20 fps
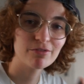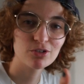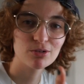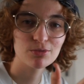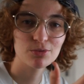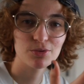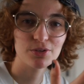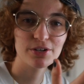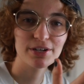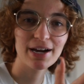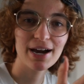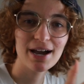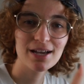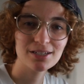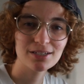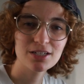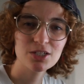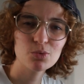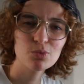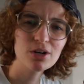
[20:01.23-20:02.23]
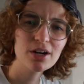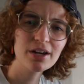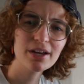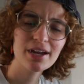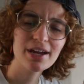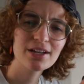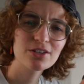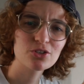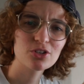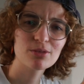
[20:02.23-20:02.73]
streams with you guys, and it's where I
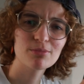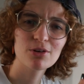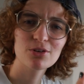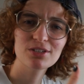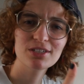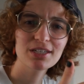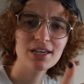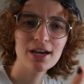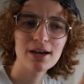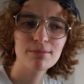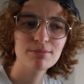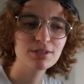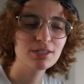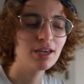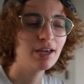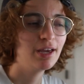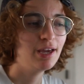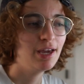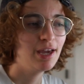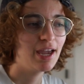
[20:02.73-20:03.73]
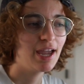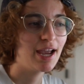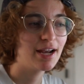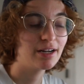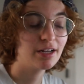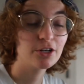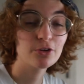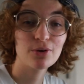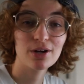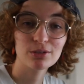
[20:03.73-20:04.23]
answer the most DMs
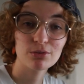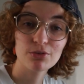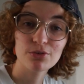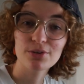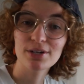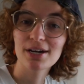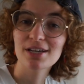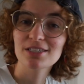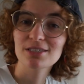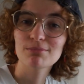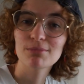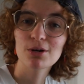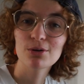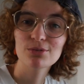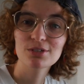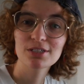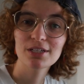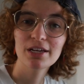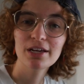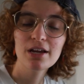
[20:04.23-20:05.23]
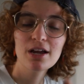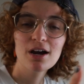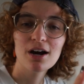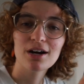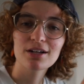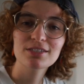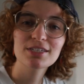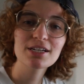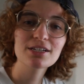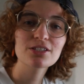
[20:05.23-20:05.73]
and interact with you guys the most.
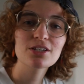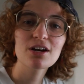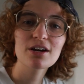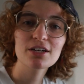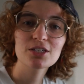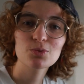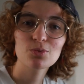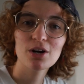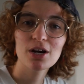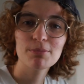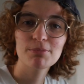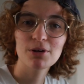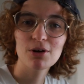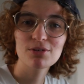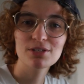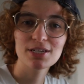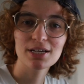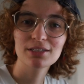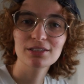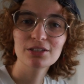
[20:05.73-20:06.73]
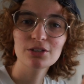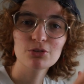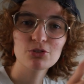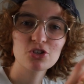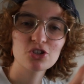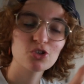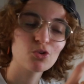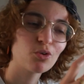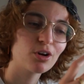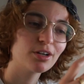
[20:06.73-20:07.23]
On TikTok is where I post like little
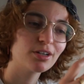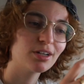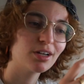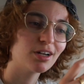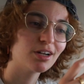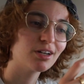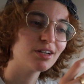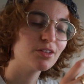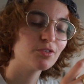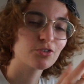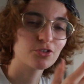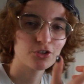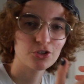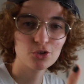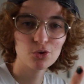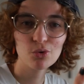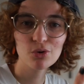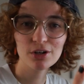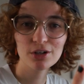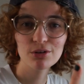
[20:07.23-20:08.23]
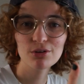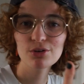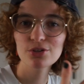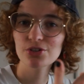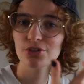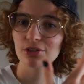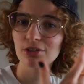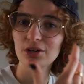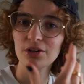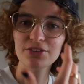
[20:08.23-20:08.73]
short either
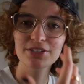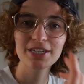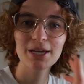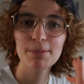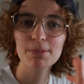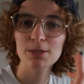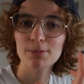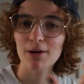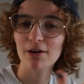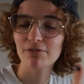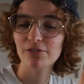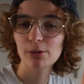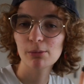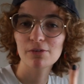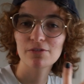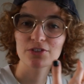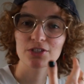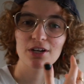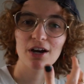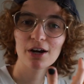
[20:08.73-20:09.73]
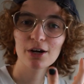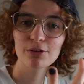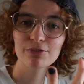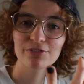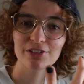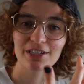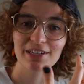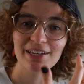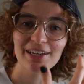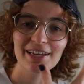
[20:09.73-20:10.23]
tutorials or little tips about film and
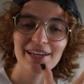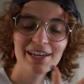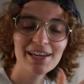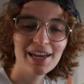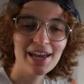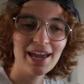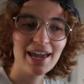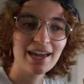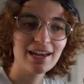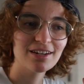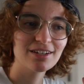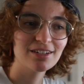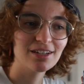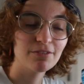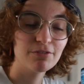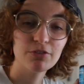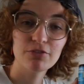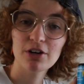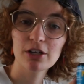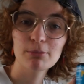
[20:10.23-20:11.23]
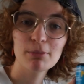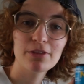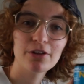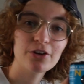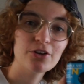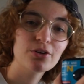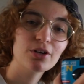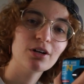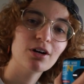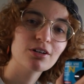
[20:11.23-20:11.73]
photography. And if you follow me there,
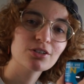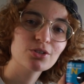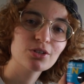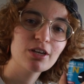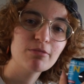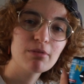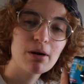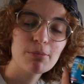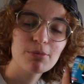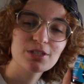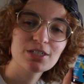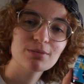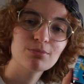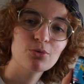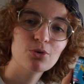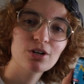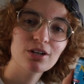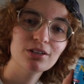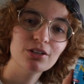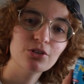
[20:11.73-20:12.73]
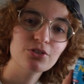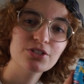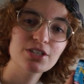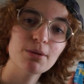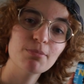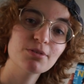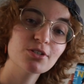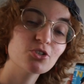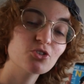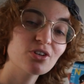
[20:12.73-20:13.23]
you can also keep up with some more little
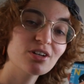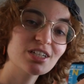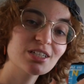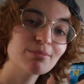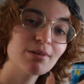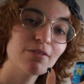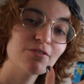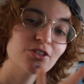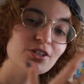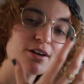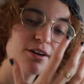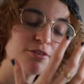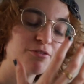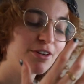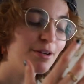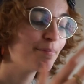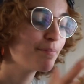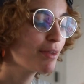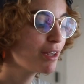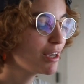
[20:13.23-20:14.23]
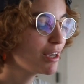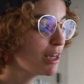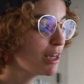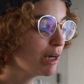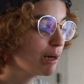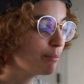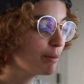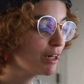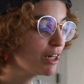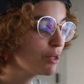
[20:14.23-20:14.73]
tips and tricks about photography.
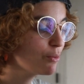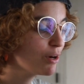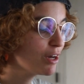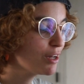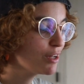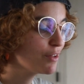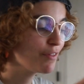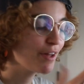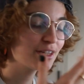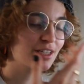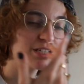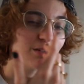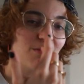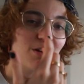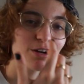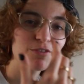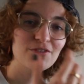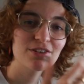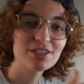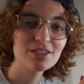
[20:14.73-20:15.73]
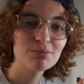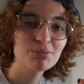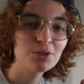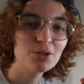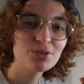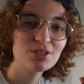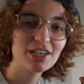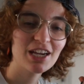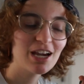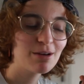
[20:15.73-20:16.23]
But anyway, that's the Lomography Simple
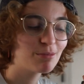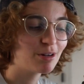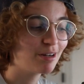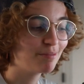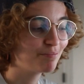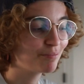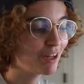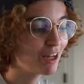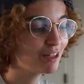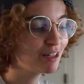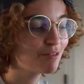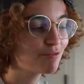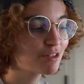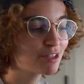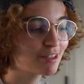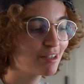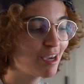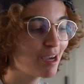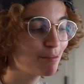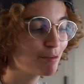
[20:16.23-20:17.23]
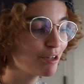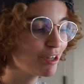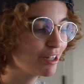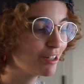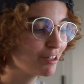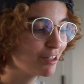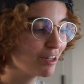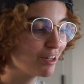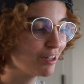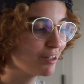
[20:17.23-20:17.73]
Use camera. I love this camera,
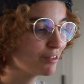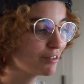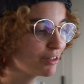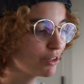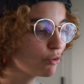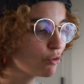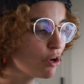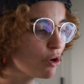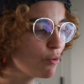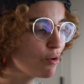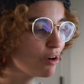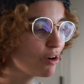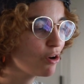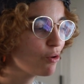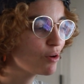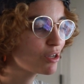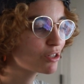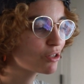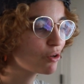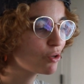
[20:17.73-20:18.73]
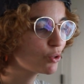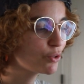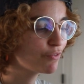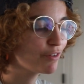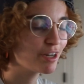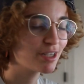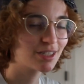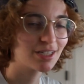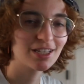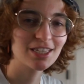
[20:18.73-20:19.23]
and it'll always hold a
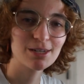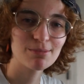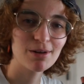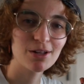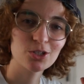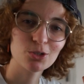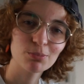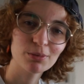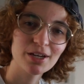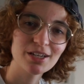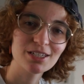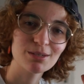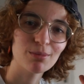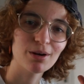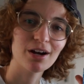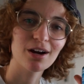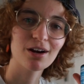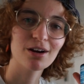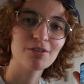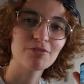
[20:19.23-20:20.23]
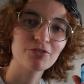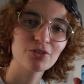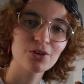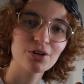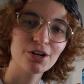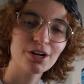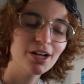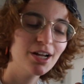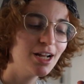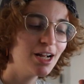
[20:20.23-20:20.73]
very sentimental place in my heart
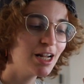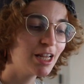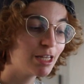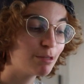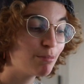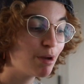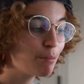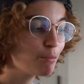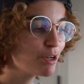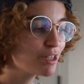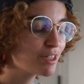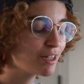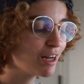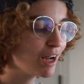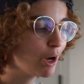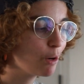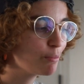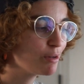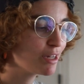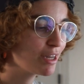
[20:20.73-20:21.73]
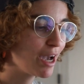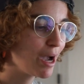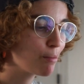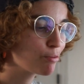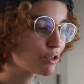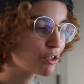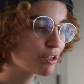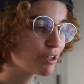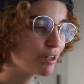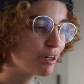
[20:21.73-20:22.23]
for the memories that it helped me
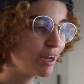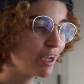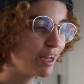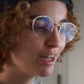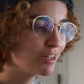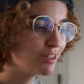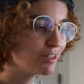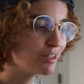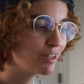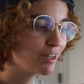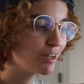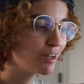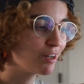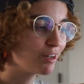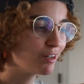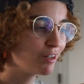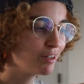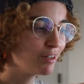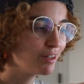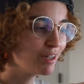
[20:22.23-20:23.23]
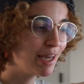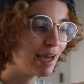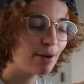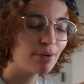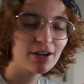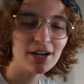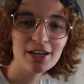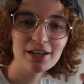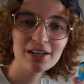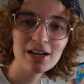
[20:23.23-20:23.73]
capture and how
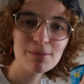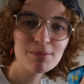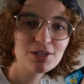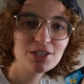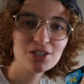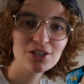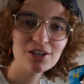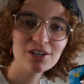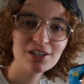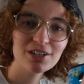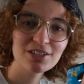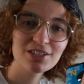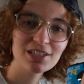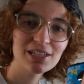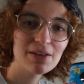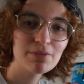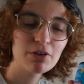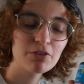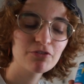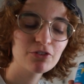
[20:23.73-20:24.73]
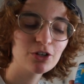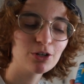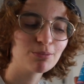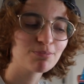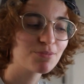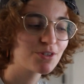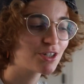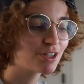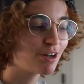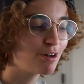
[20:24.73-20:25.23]
it kind of got me started into loving
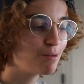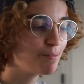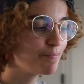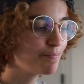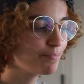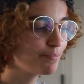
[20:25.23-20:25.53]
film. So